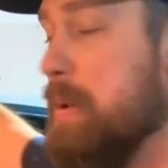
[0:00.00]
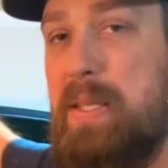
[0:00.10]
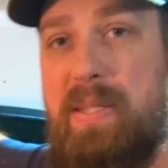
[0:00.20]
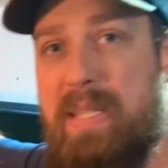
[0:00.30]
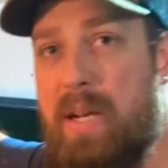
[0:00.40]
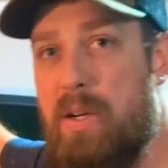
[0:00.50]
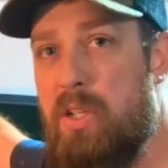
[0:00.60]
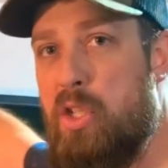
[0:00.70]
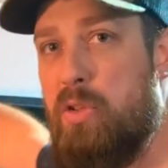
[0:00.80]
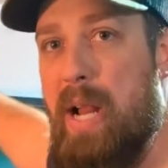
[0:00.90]
center
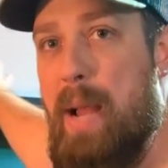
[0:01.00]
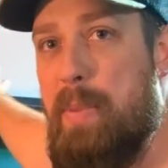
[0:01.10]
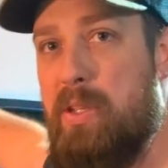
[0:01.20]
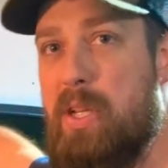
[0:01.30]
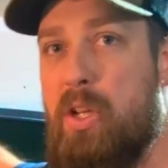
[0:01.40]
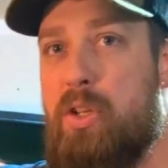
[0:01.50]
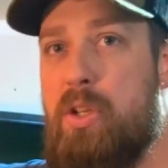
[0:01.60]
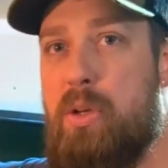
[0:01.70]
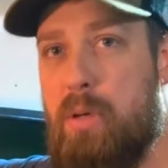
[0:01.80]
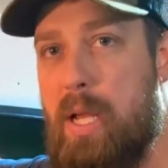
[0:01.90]
strap is going to
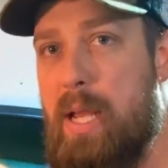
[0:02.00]
do